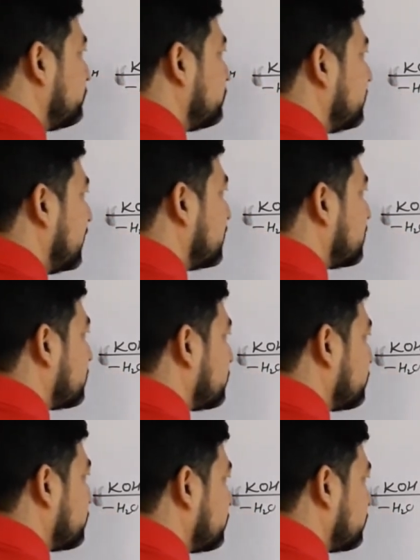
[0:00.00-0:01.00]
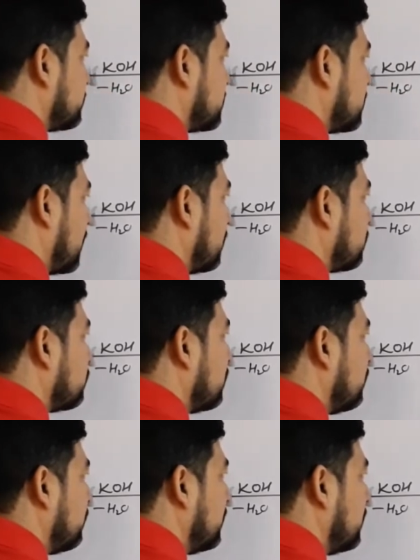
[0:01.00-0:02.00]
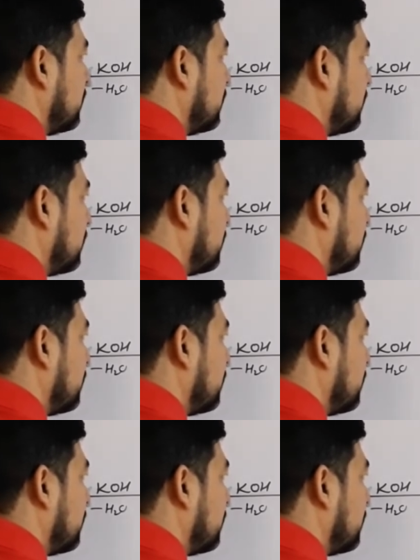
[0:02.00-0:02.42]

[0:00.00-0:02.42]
next product will be